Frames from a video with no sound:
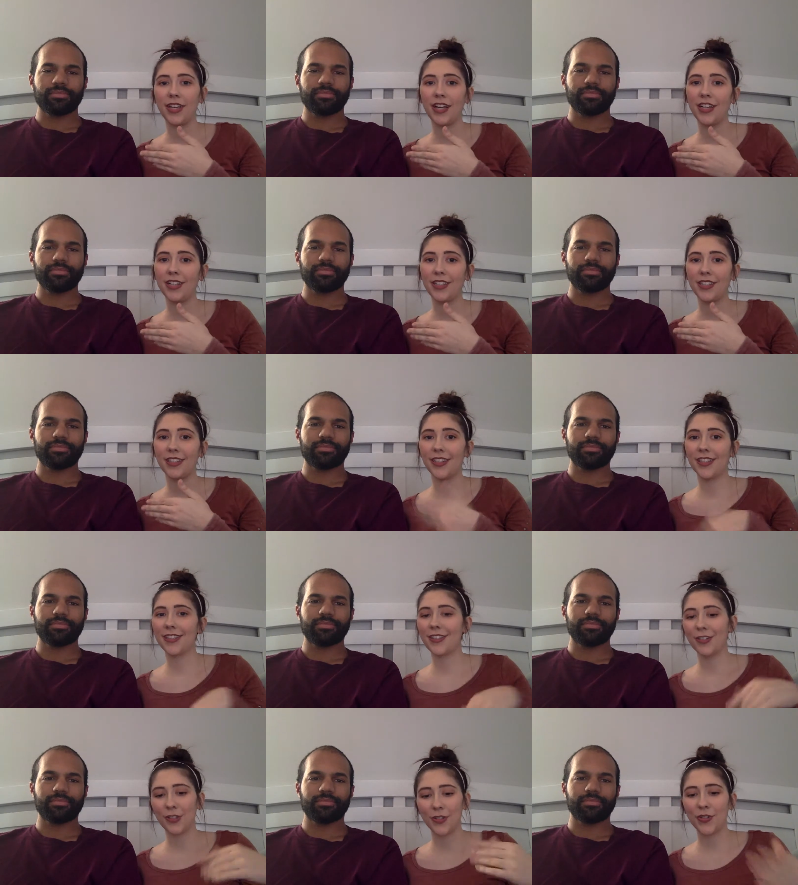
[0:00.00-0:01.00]
Speaker 1: to add it to the
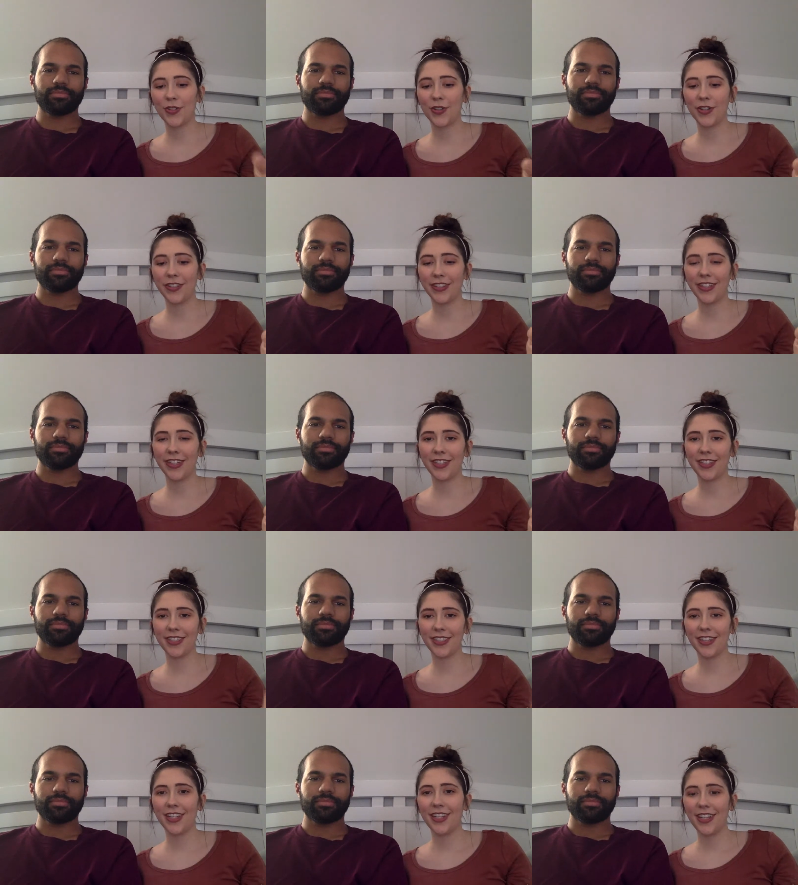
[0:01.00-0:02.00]
list, so that's on the list.
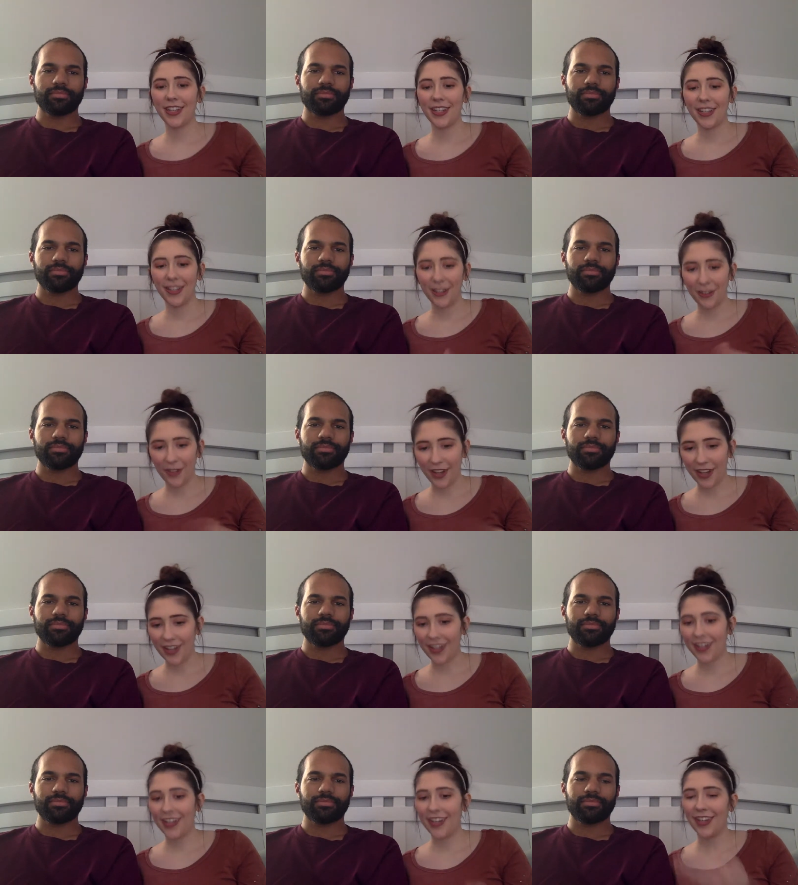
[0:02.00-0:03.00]
Okay,
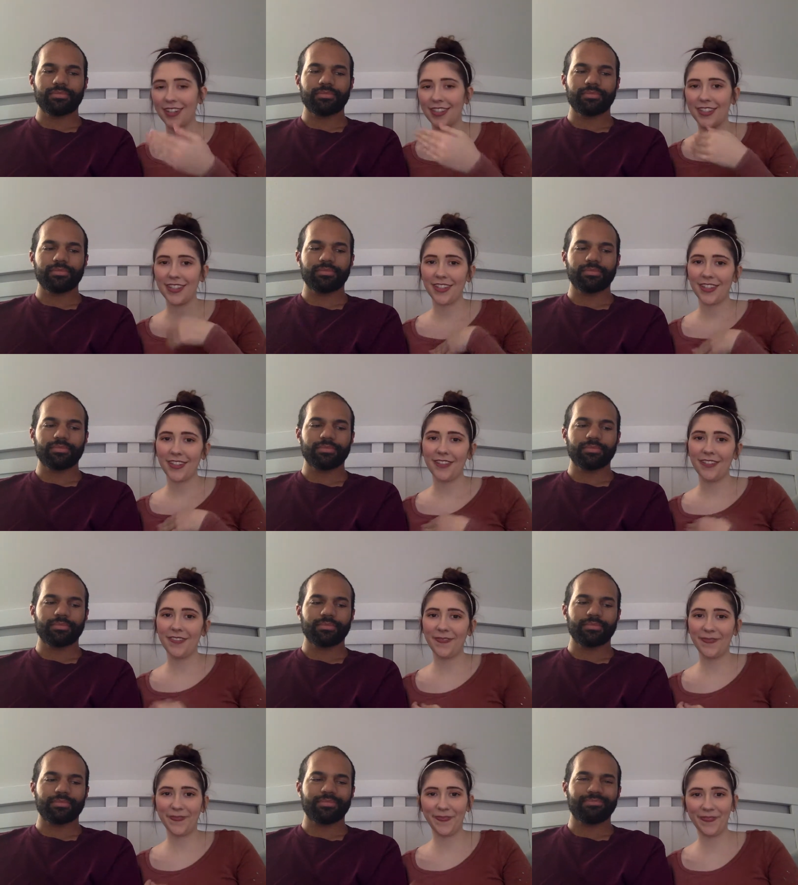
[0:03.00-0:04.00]
next.
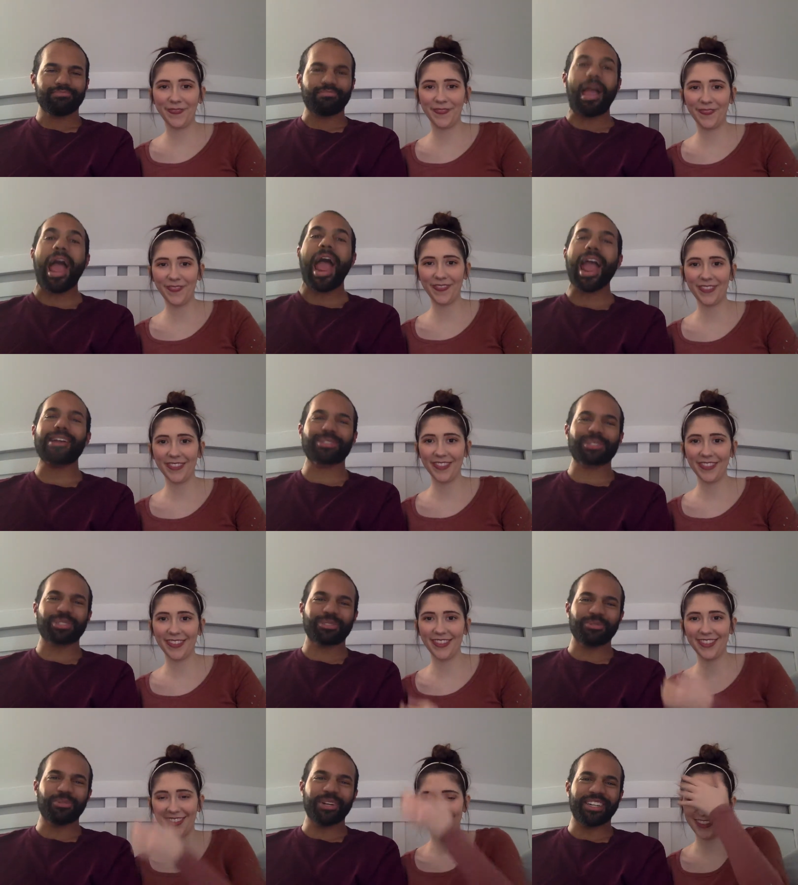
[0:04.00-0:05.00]
Speaker 2: Max.
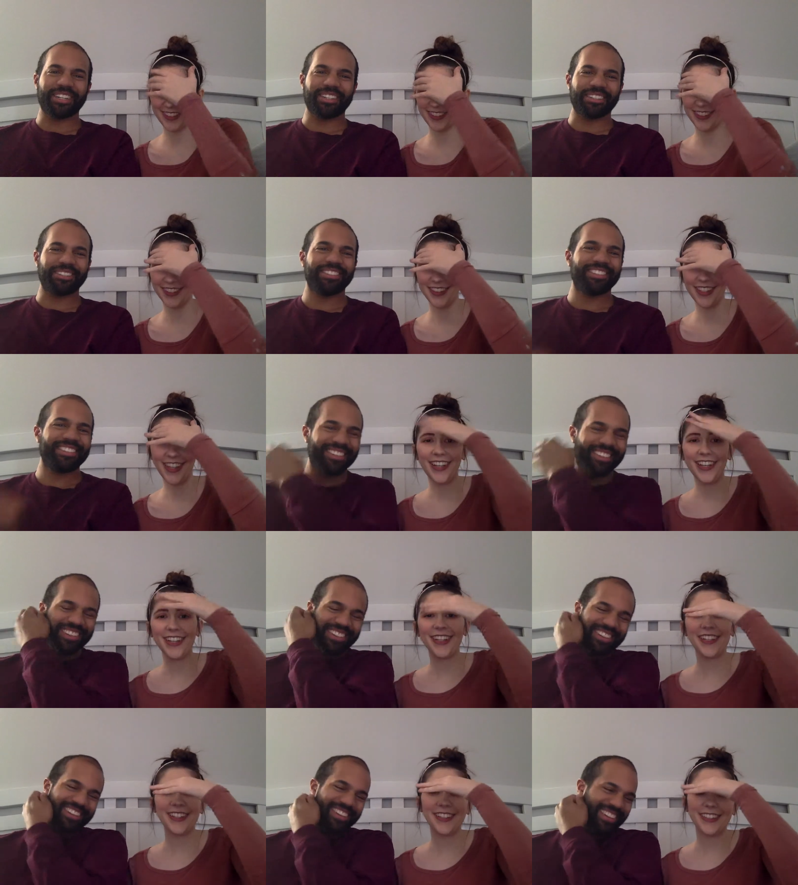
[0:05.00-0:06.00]
Well.
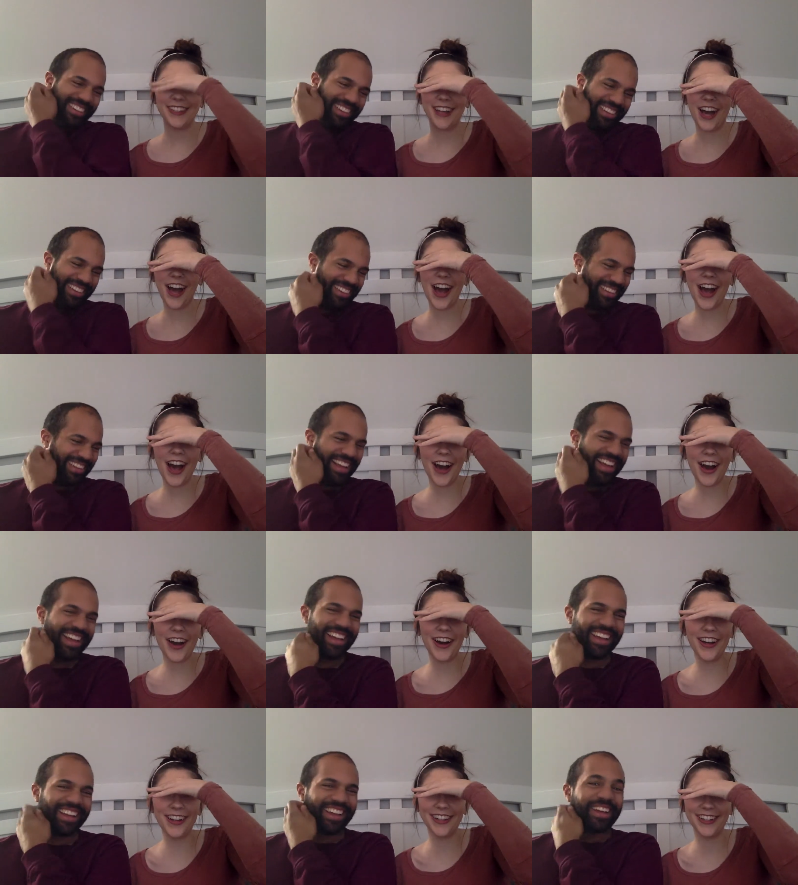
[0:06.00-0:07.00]
No.
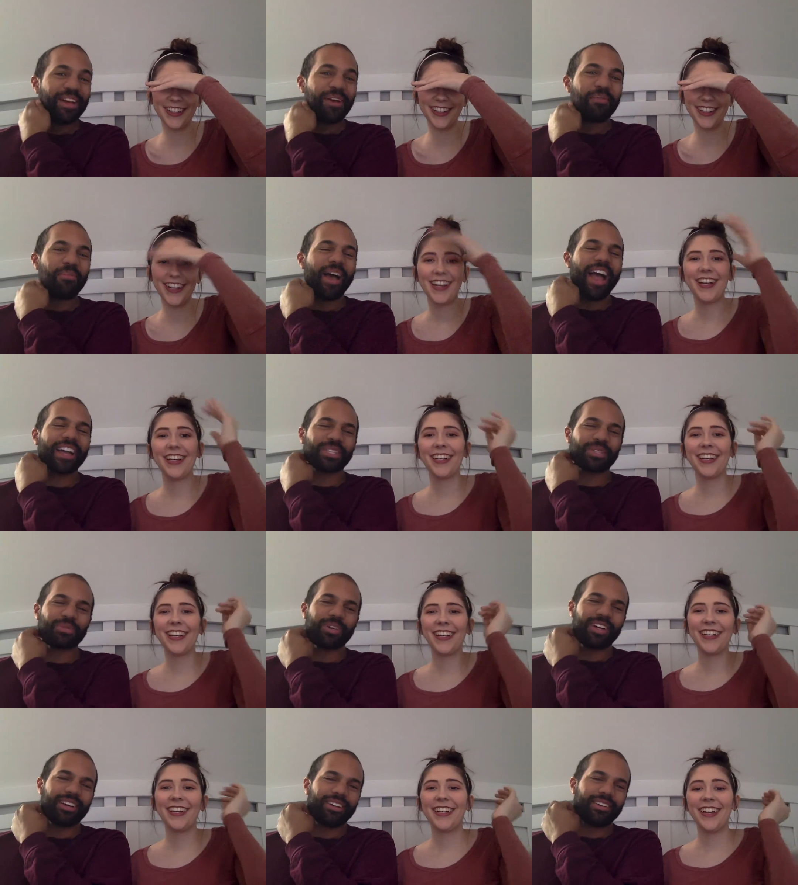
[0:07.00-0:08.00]

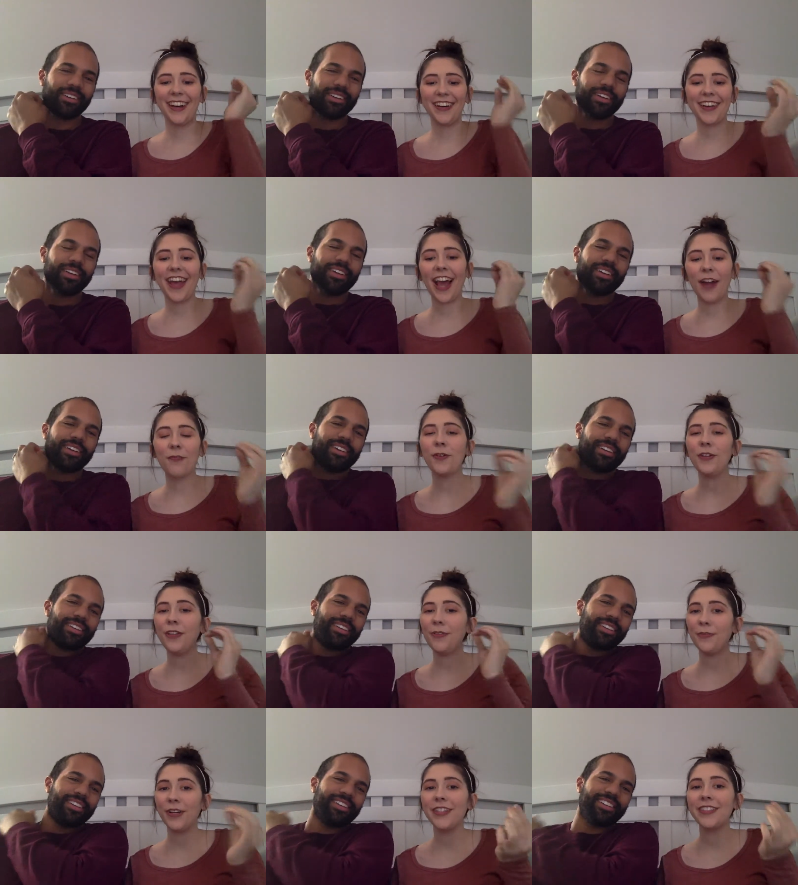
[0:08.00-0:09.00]
Maxwell.
Speaker 1: Okay, I really
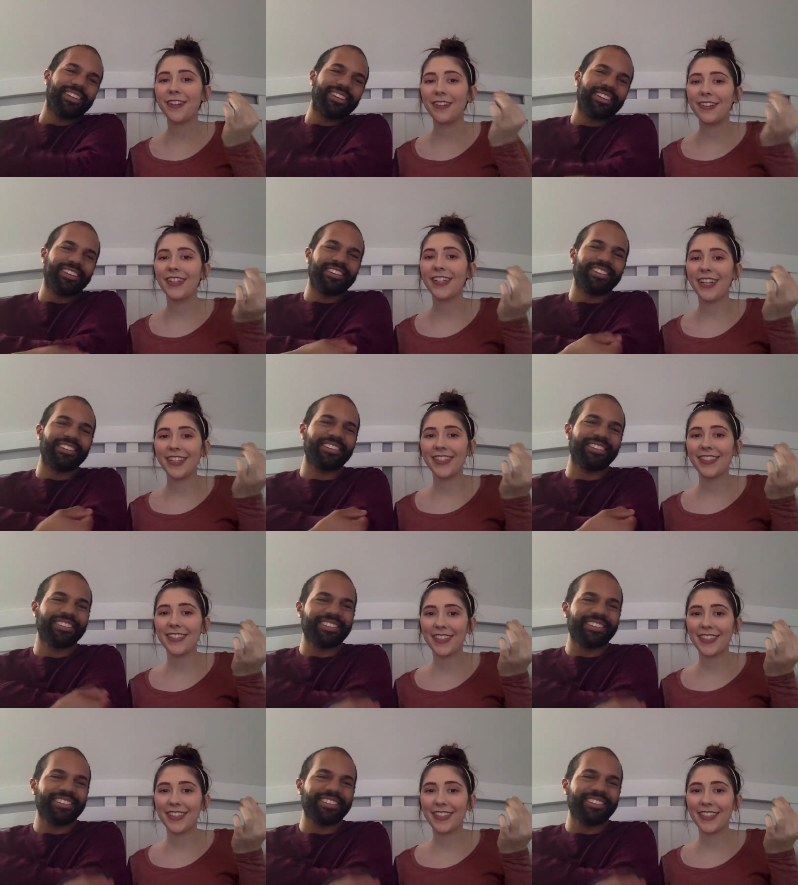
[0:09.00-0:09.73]
was starting to like this